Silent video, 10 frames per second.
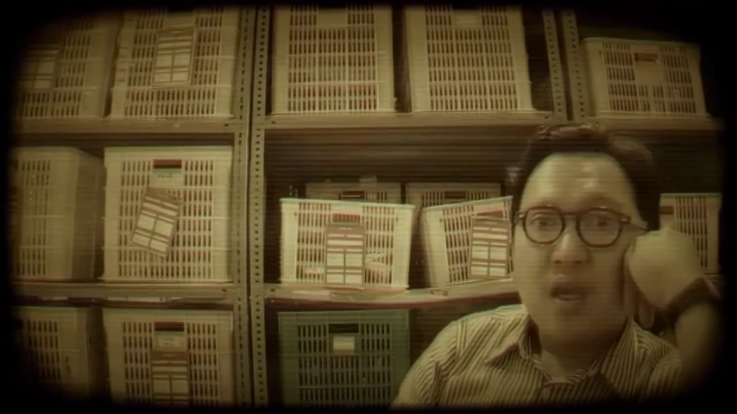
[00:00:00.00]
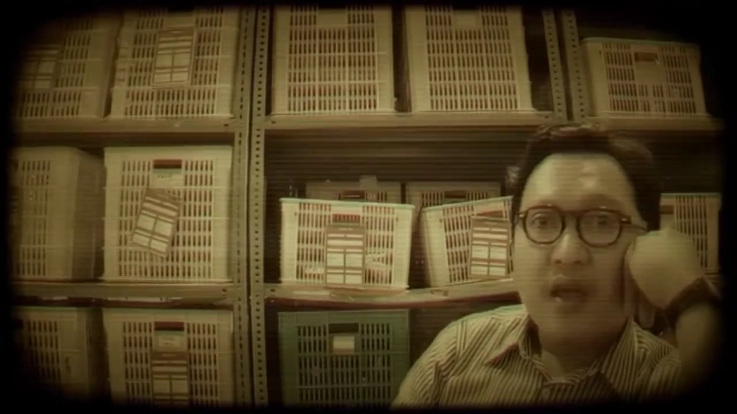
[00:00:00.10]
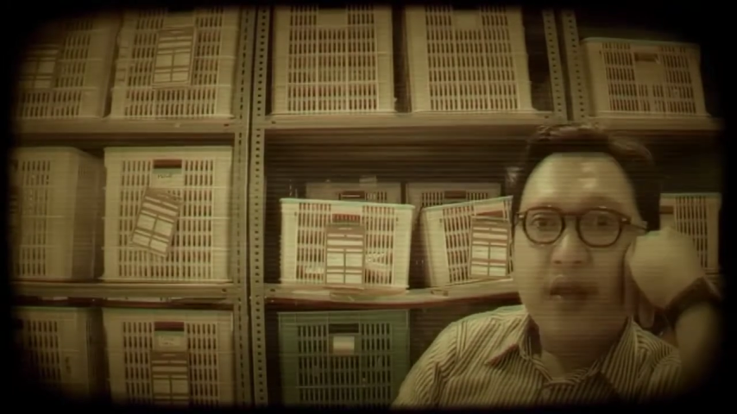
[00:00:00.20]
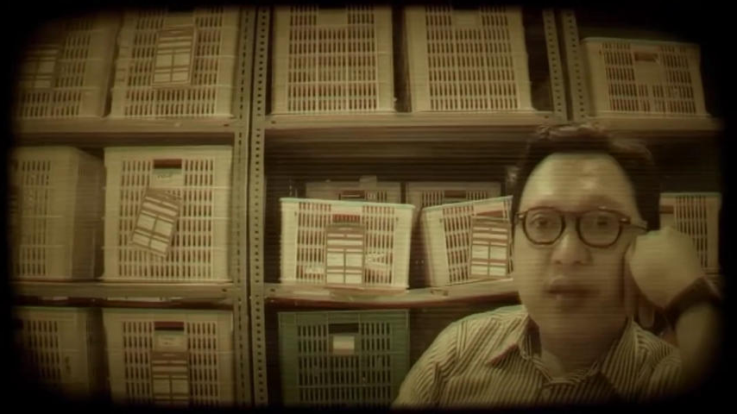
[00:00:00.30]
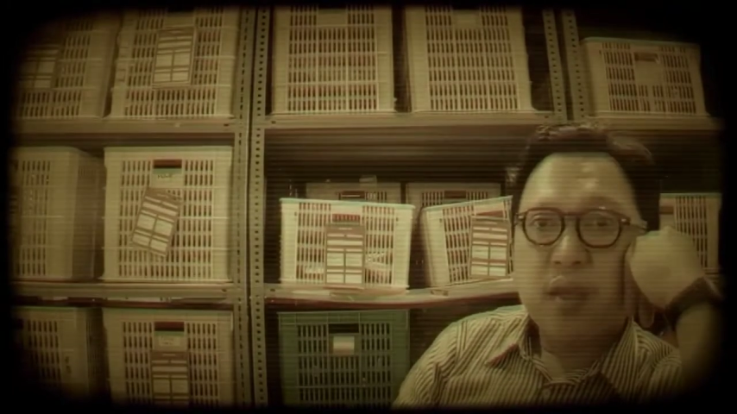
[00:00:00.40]

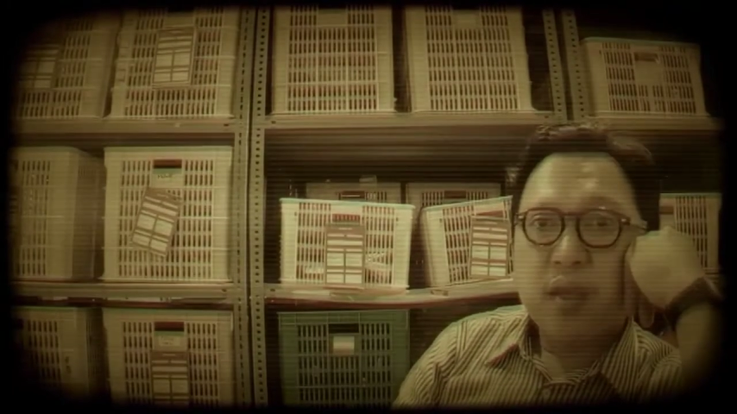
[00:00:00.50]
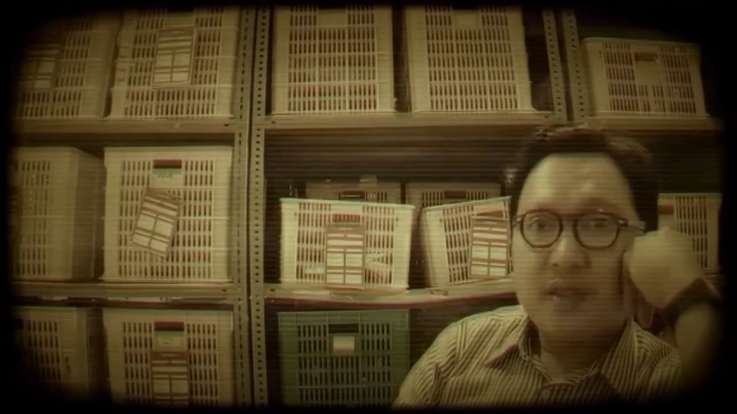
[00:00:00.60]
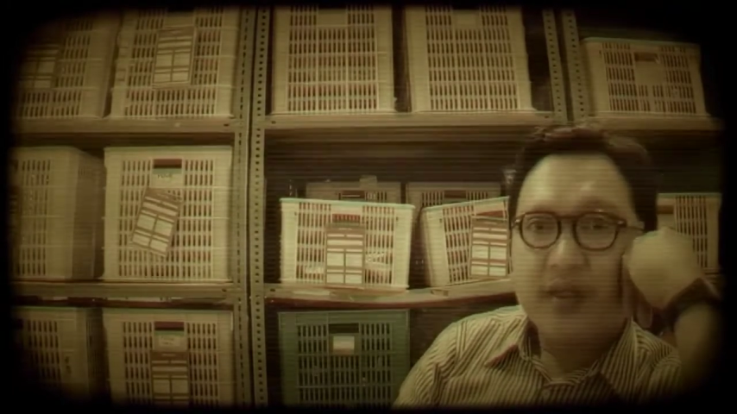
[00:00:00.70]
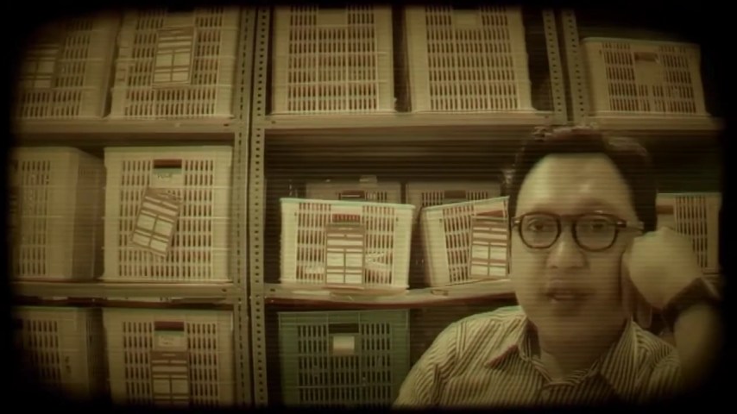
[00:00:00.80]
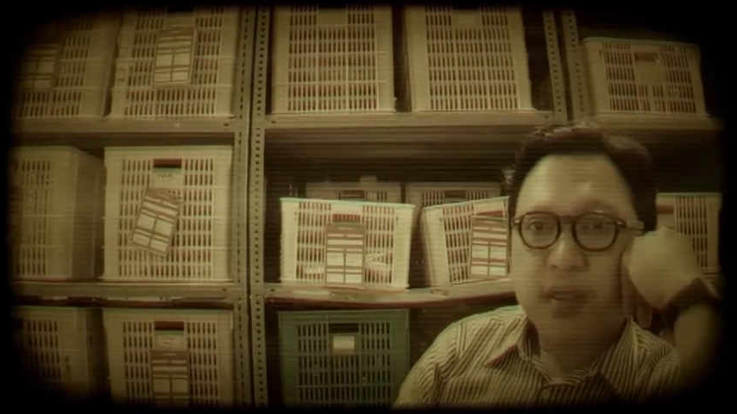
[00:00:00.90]
It
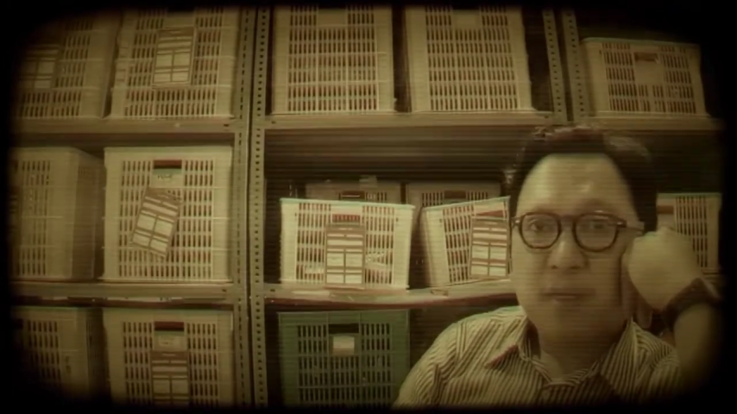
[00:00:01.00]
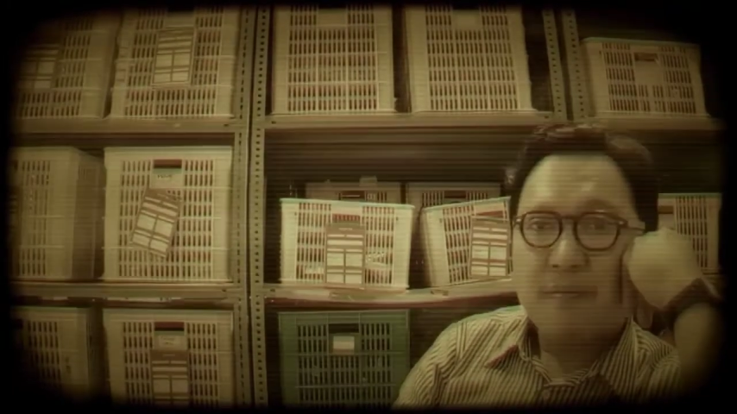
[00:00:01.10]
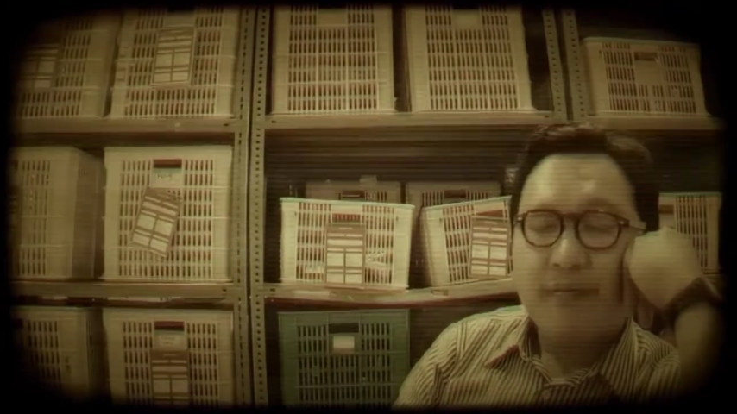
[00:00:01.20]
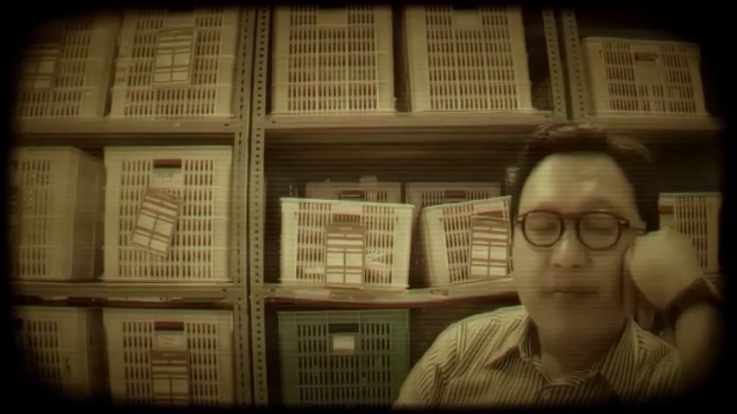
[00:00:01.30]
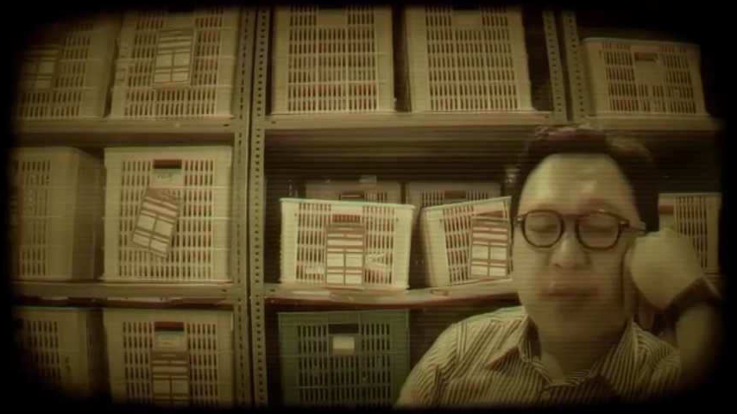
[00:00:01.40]
just
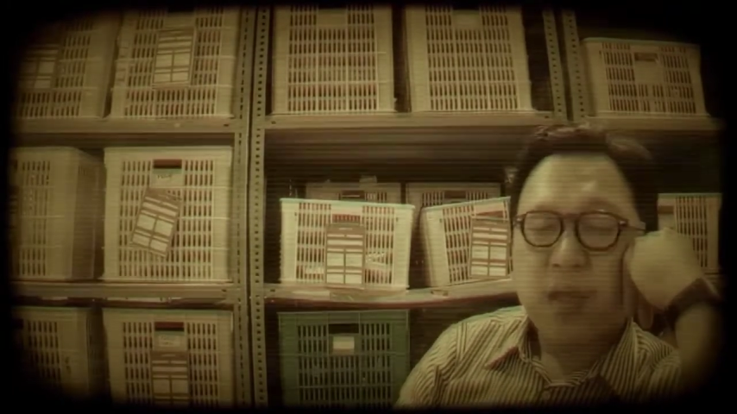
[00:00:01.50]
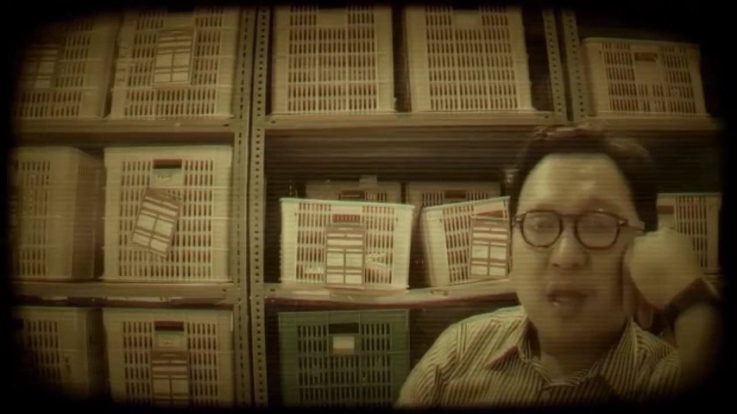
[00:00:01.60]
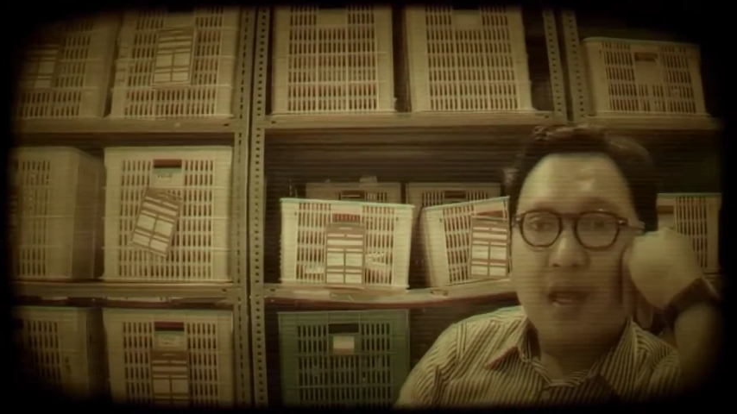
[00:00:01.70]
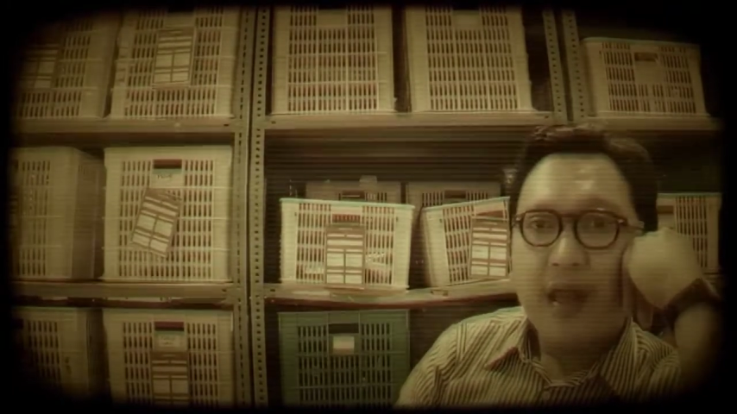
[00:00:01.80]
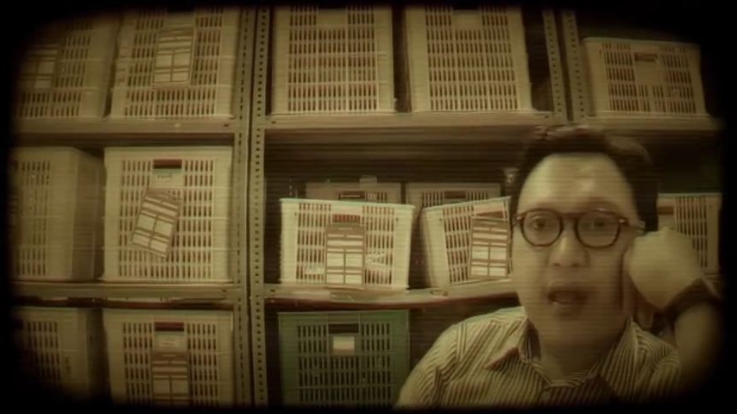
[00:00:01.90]
seems
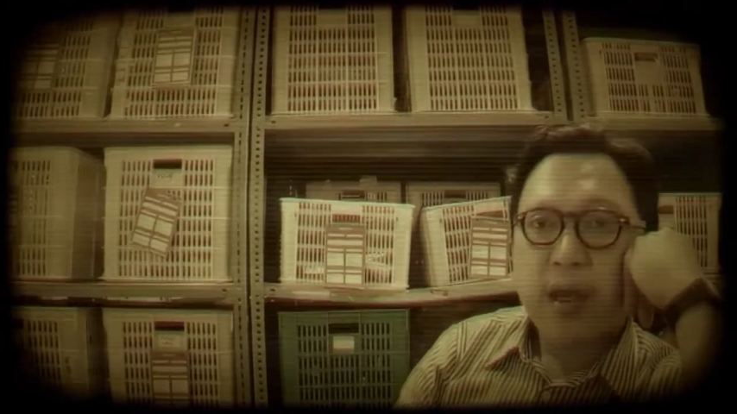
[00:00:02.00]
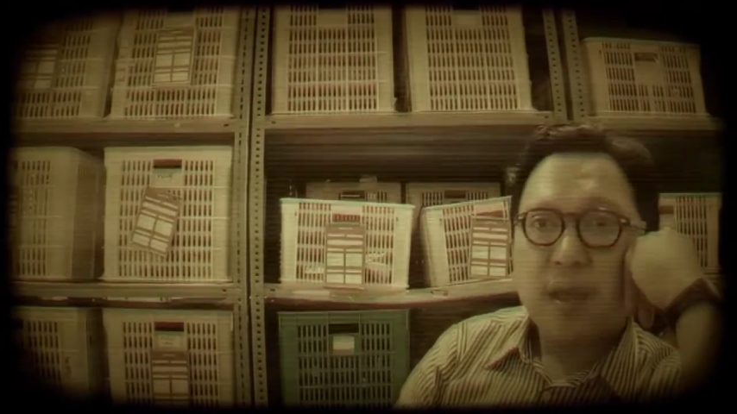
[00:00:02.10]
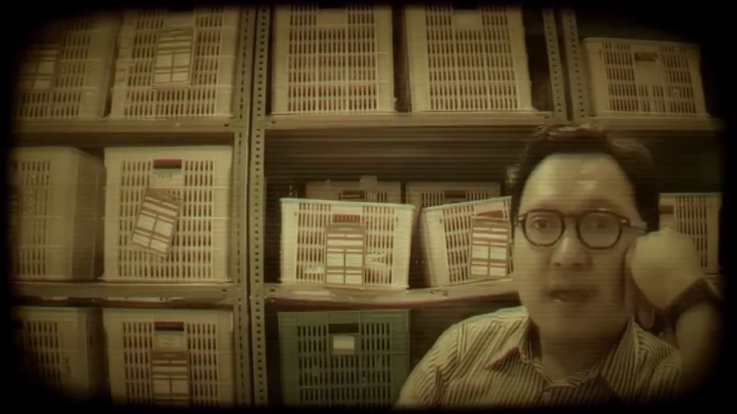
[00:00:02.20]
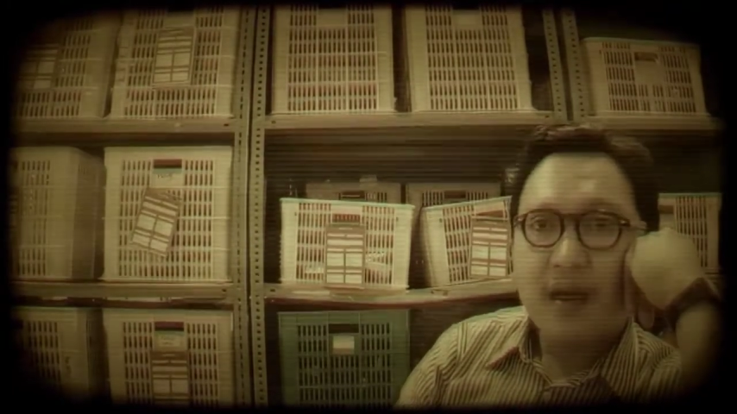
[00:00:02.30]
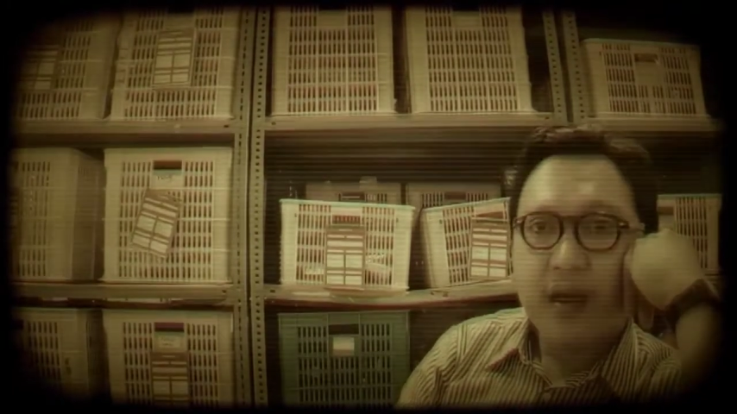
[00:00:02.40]

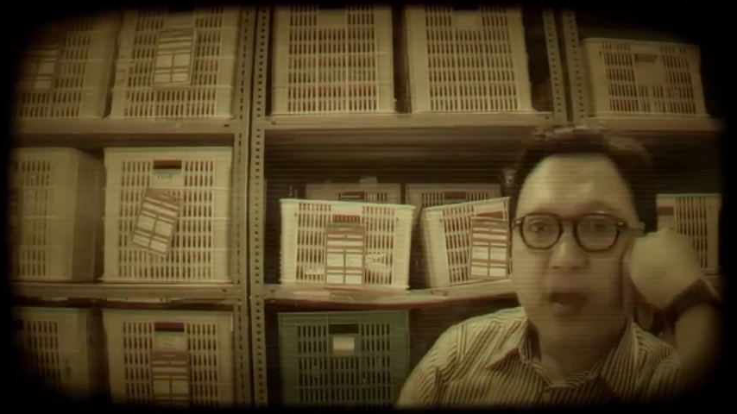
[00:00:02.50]
like